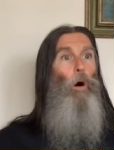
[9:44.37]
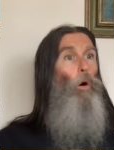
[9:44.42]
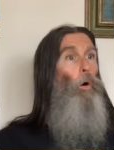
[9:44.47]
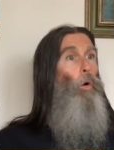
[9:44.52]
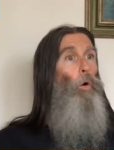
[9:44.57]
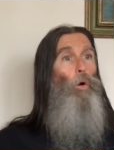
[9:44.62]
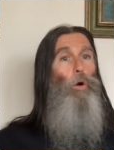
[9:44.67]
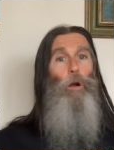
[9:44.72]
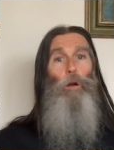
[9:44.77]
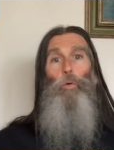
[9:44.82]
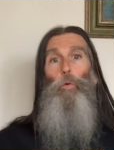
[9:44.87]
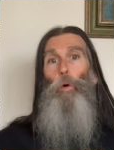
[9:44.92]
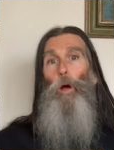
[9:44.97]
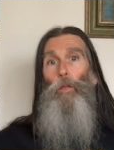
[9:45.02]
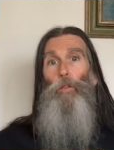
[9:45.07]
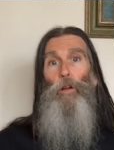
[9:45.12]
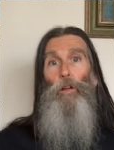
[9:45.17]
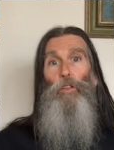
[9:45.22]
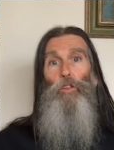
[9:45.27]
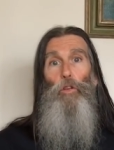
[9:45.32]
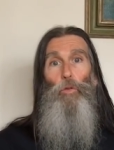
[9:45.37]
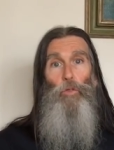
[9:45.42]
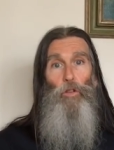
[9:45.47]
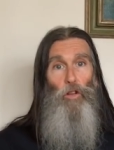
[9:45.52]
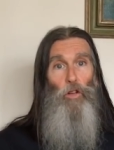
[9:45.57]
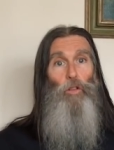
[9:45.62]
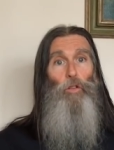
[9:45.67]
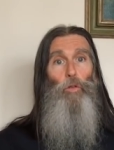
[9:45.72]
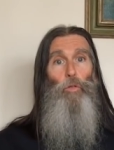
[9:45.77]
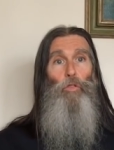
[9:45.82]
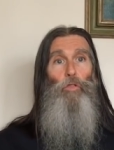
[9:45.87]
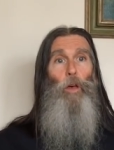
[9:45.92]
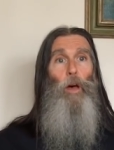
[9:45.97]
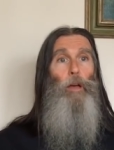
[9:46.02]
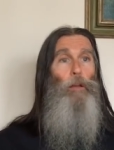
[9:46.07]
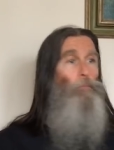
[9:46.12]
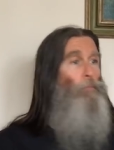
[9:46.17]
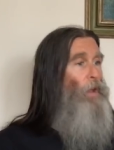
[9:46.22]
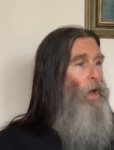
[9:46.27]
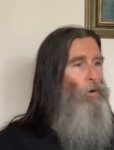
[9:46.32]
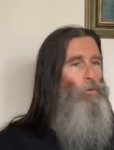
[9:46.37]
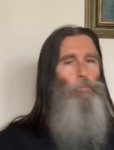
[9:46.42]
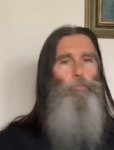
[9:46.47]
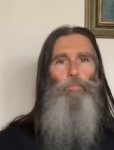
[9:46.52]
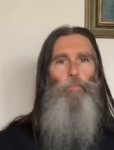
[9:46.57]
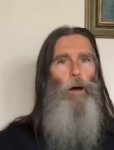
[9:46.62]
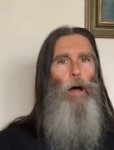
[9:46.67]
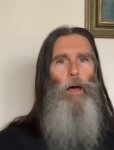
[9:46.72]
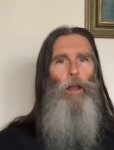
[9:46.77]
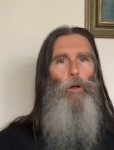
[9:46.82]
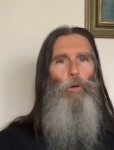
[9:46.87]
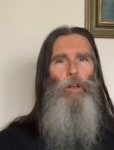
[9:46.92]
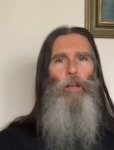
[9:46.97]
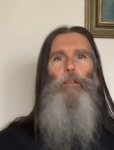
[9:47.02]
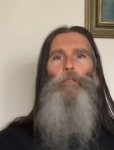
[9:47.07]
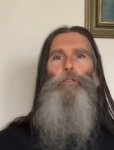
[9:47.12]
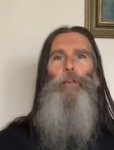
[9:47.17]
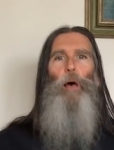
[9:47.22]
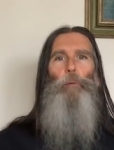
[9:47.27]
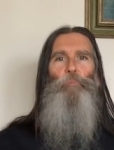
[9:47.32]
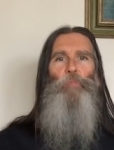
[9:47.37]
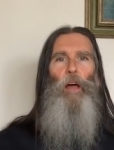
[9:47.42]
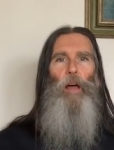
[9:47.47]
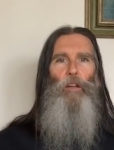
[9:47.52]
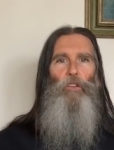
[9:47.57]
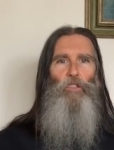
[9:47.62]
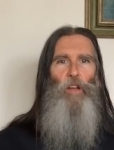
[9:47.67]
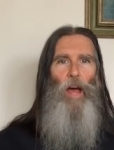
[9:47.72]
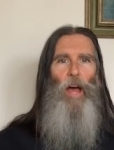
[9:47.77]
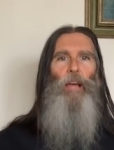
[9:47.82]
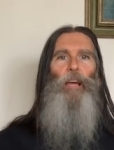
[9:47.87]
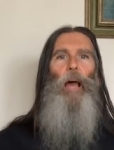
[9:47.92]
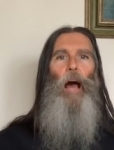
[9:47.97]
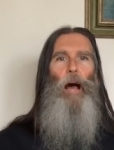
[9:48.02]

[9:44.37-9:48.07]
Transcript: or whether you do say, nope, I don't accept that, Jack.